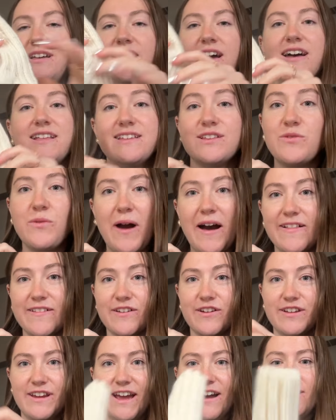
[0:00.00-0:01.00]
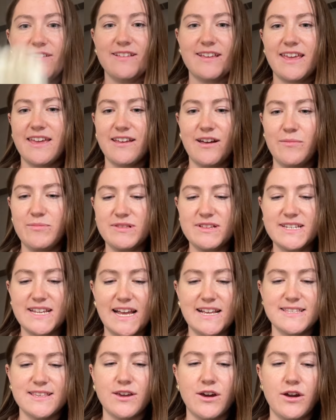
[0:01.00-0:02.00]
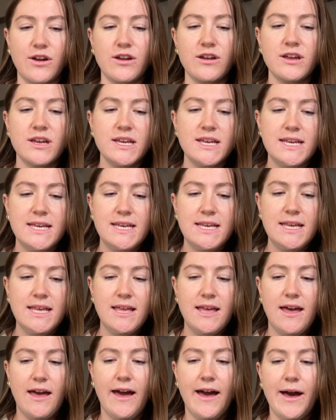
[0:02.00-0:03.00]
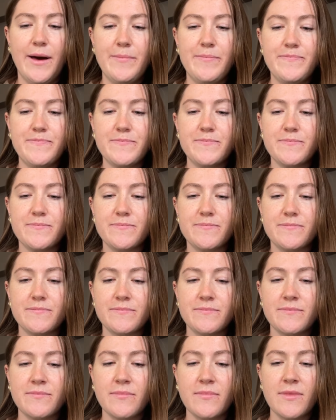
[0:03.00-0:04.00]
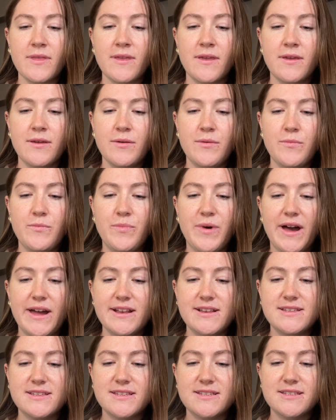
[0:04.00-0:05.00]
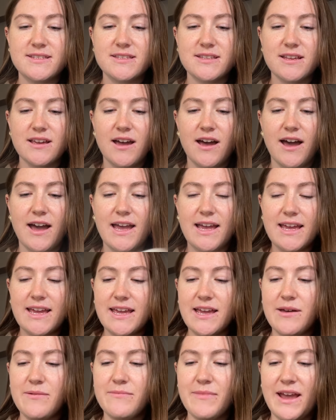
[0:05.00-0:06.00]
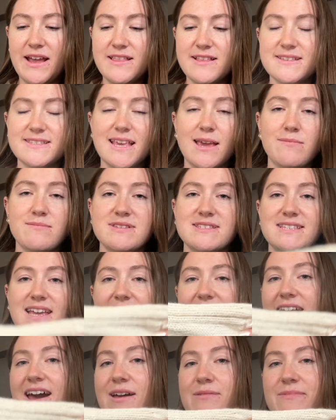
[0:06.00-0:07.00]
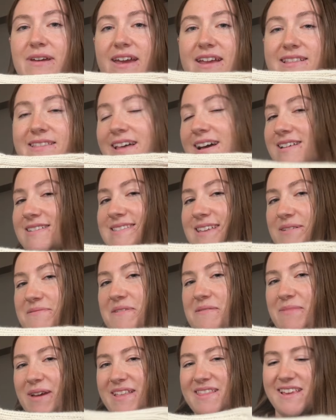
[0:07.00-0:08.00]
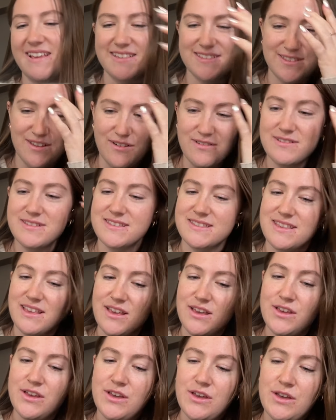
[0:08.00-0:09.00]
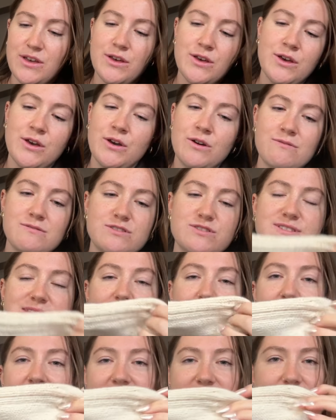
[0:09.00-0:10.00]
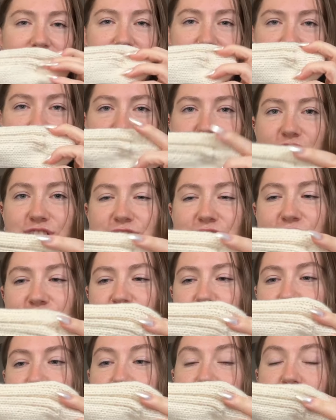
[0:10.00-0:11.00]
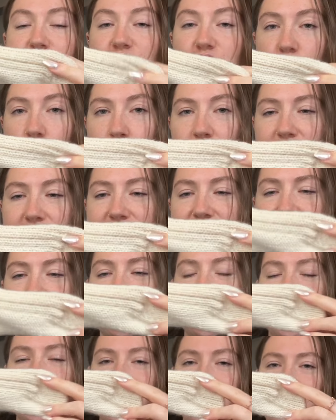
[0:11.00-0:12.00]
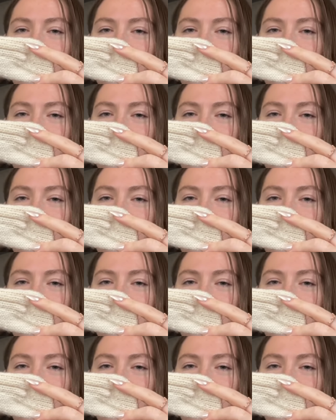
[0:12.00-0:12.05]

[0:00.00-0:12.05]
a little while ago now, like a couple of days ago. But I made the same mistake I made last time I made these socks, which was I made the foot too short. I don't know